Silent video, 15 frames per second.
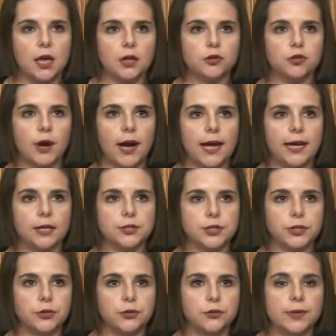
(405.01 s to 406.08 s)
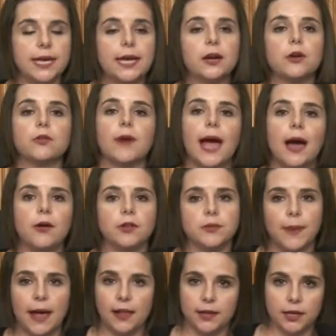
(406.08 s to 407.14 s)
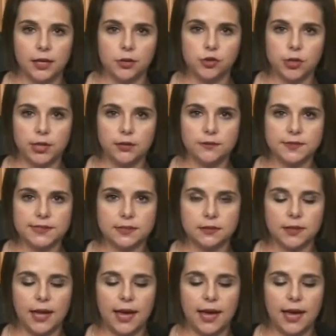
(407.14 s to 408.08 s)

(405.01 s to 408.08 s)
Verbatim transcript: trying to get around ballot initiatives.